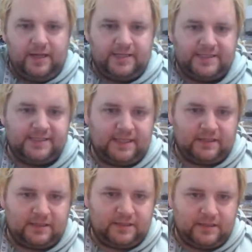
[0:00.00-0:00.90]

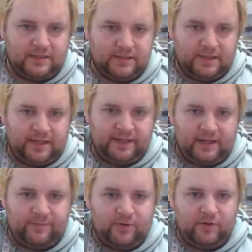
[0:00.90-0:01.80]
Silk. And
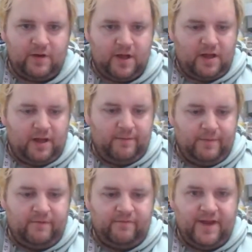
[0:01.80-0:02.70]
I'll put
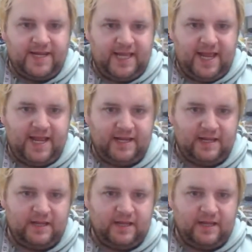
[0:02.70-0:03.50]
vacation.